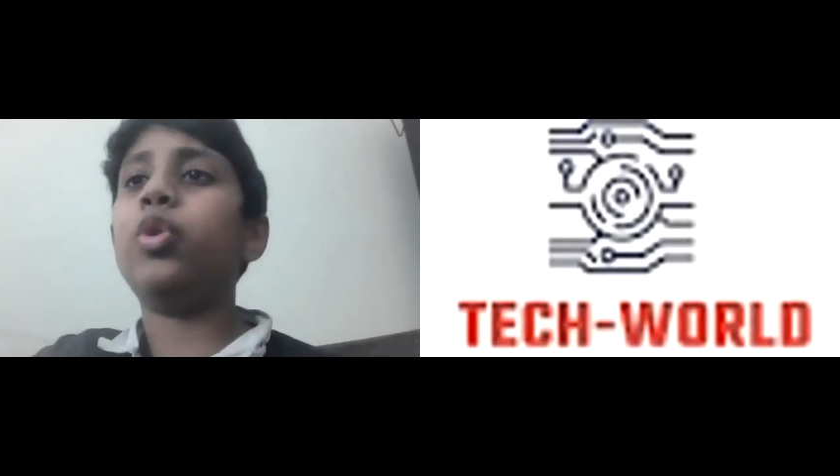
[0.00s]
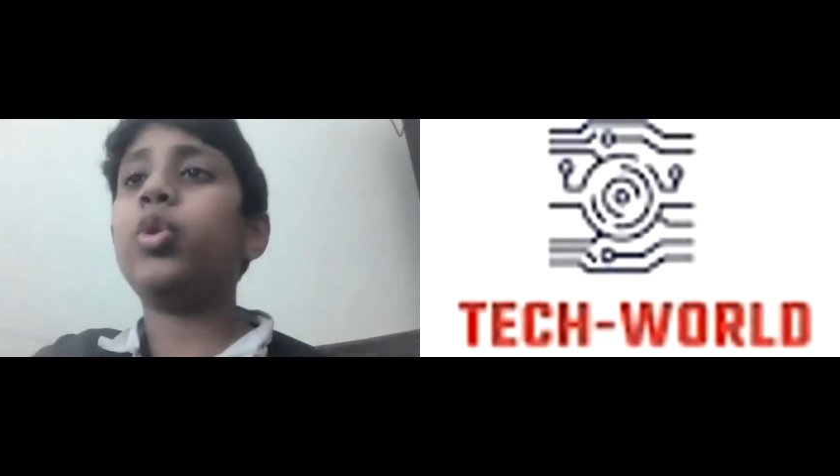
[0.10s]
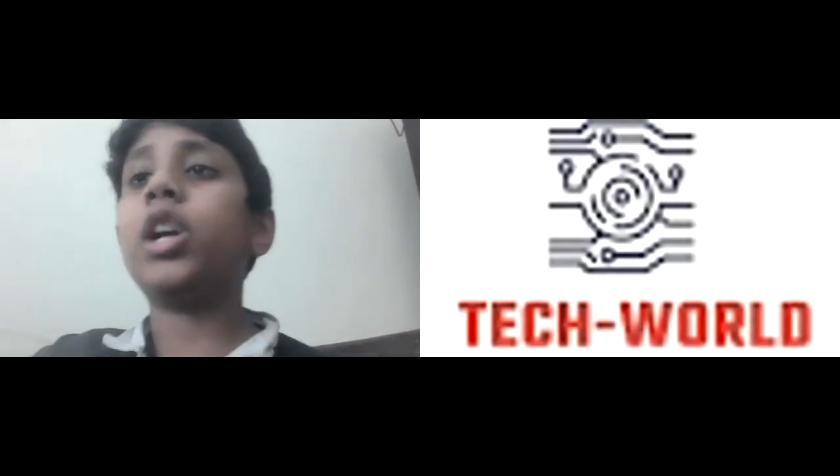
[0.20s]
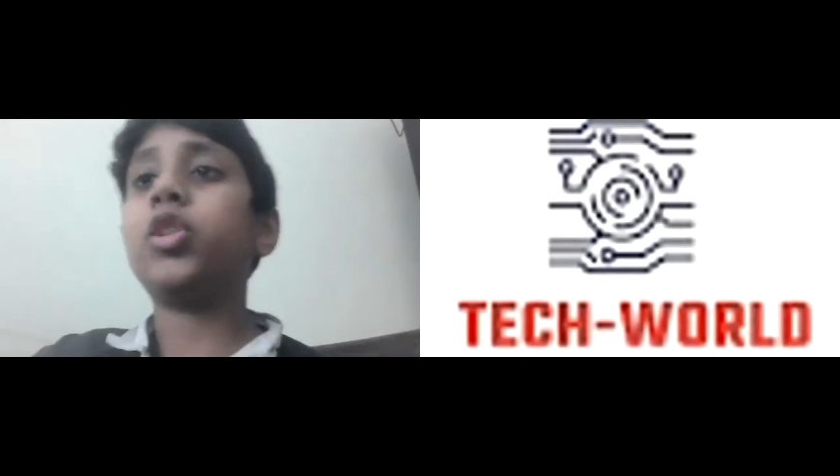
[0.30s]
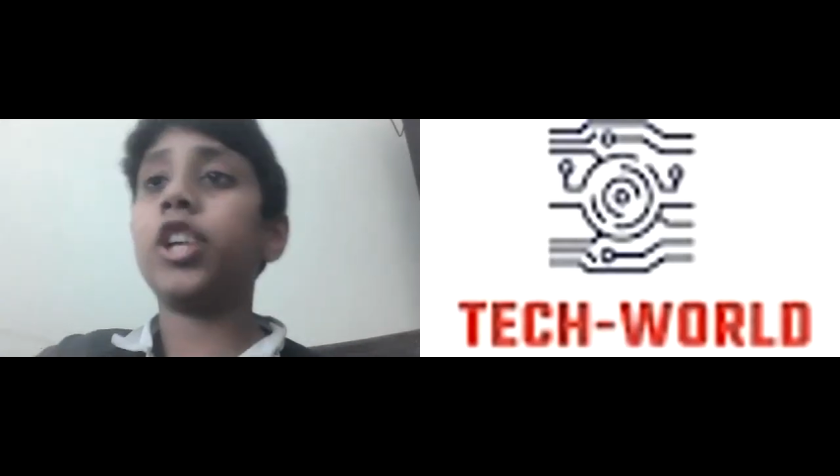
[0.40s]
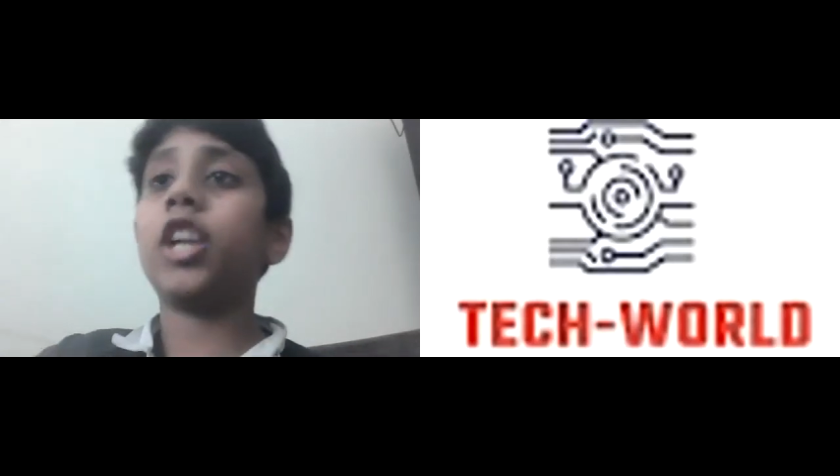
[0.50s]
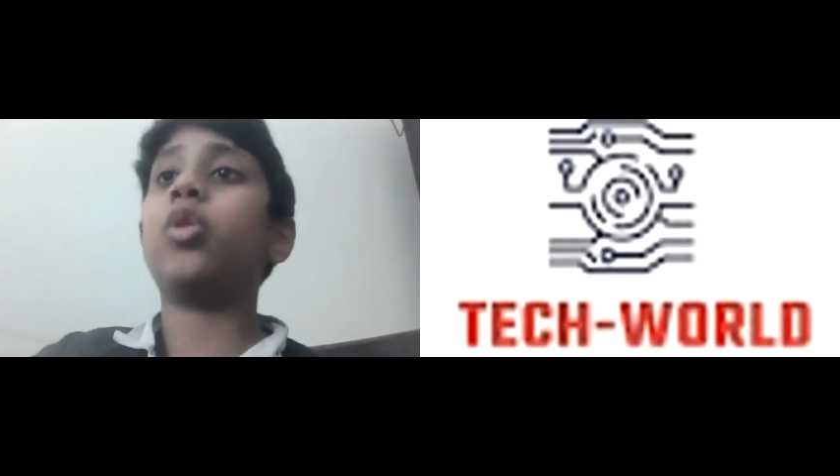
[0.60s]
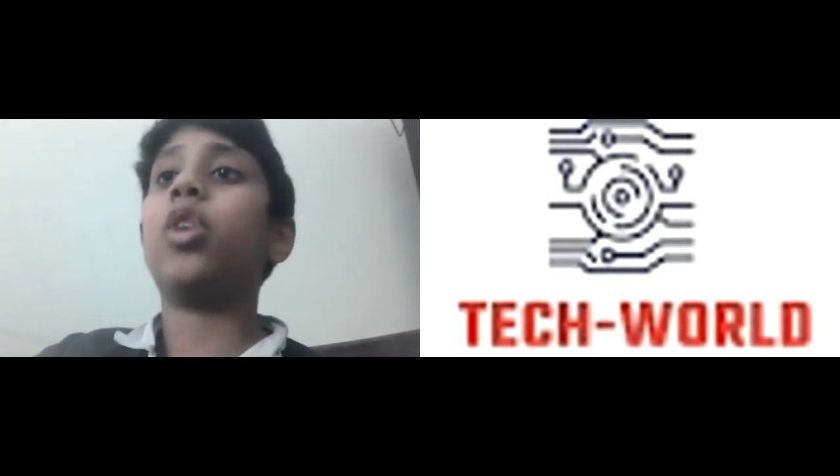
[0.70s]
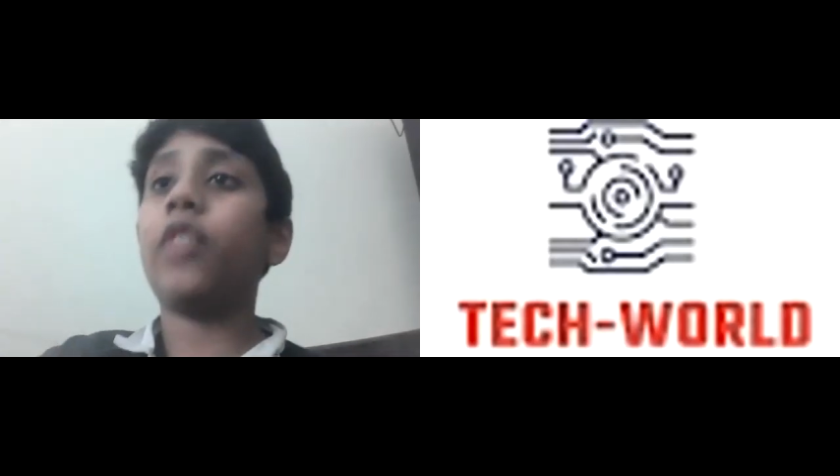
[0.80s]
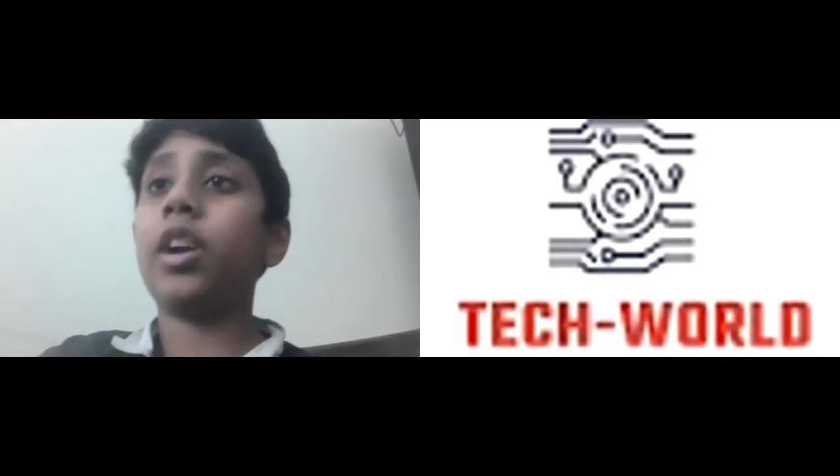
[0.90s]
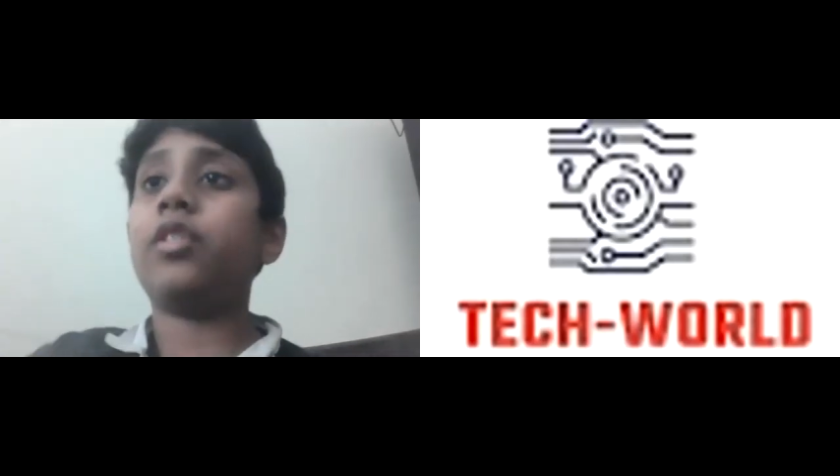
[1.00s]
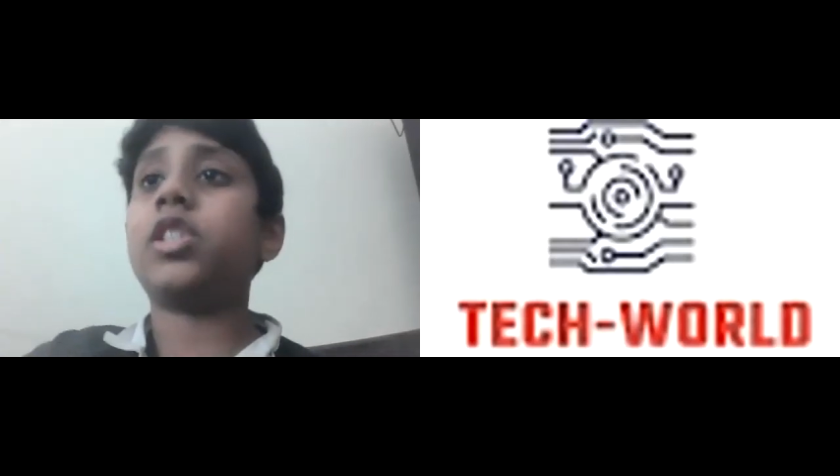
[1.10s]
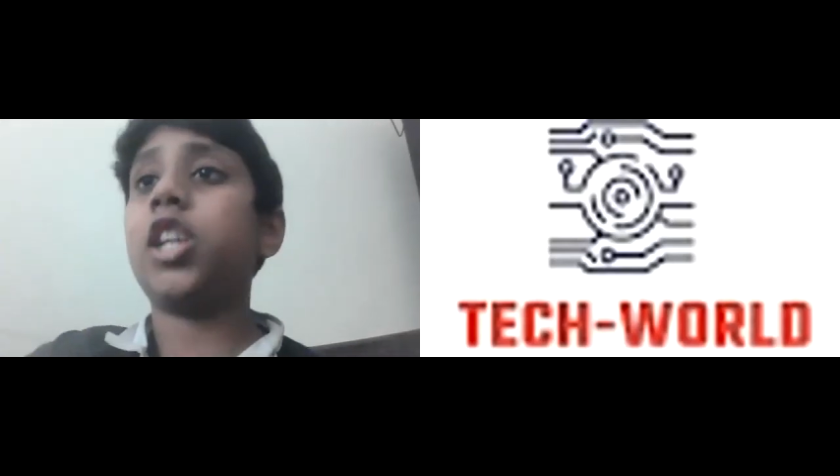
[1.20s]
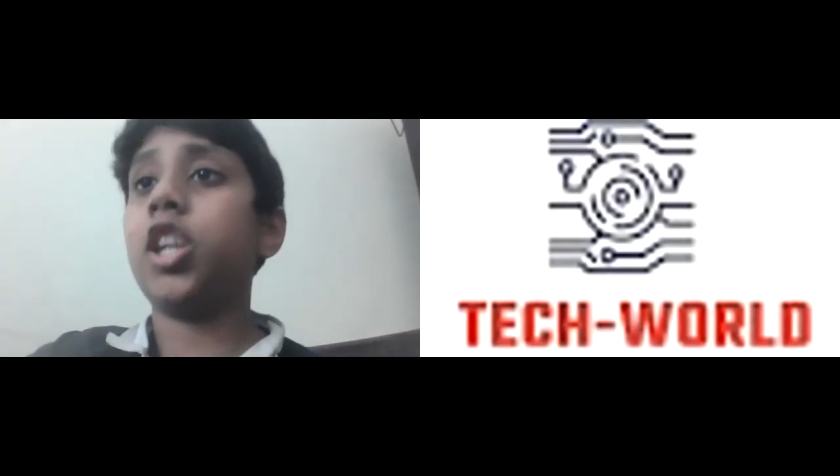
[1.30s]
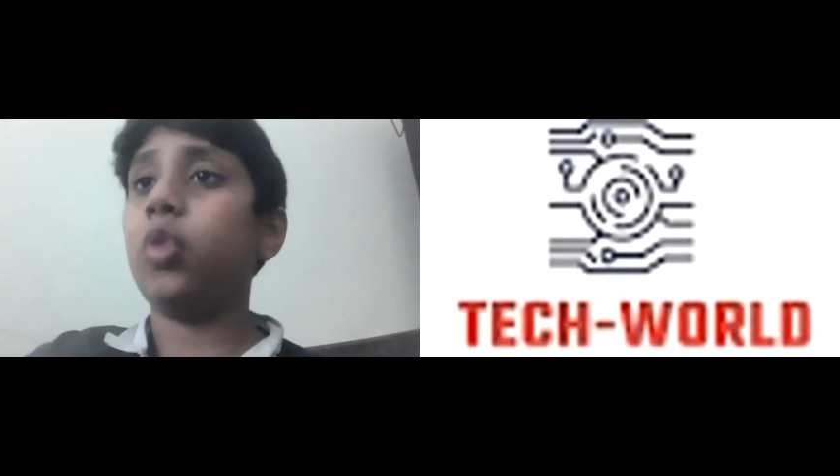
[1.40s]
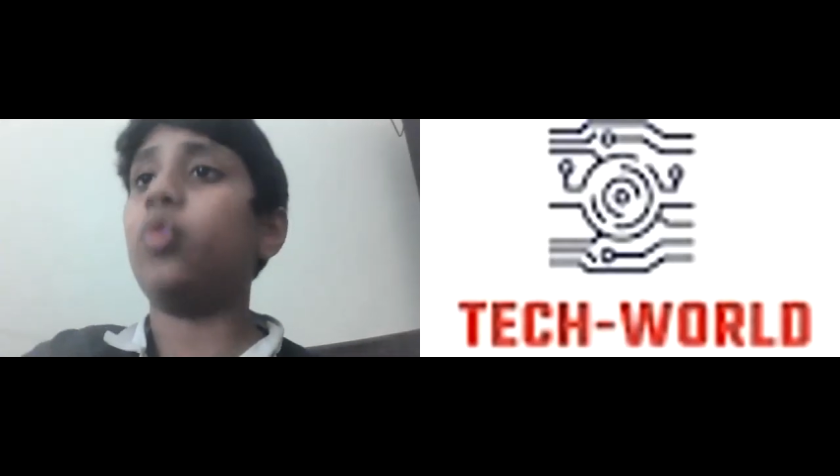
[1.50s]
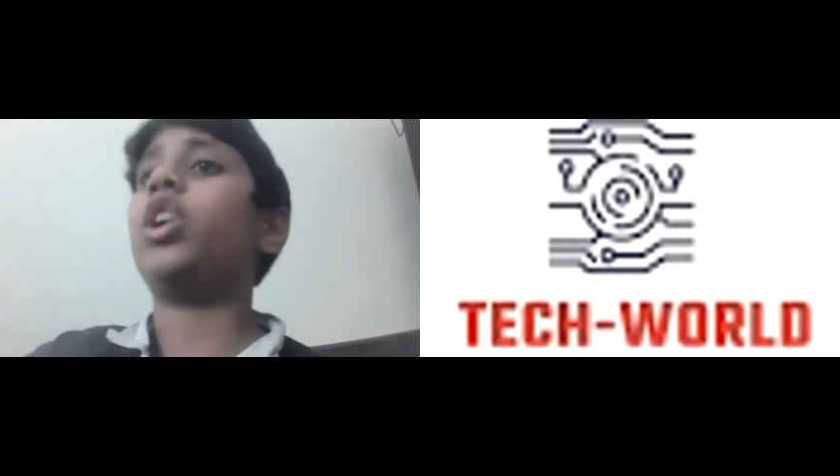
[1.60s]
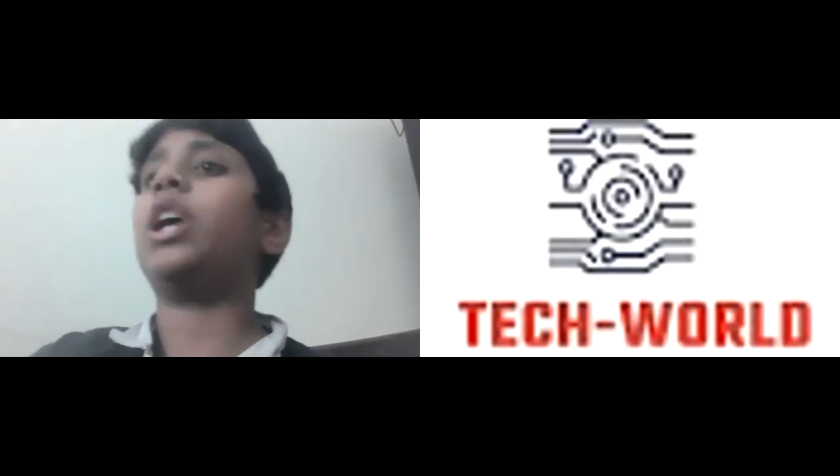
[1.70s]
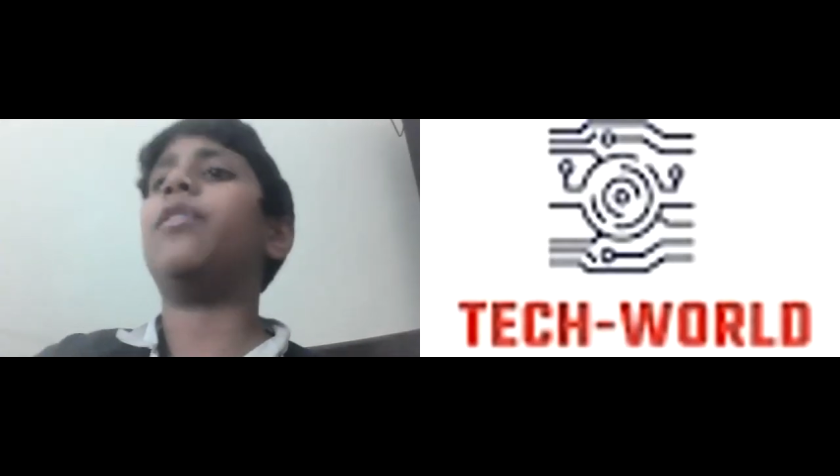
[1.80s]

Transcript: You guys will get notified if we send a new video,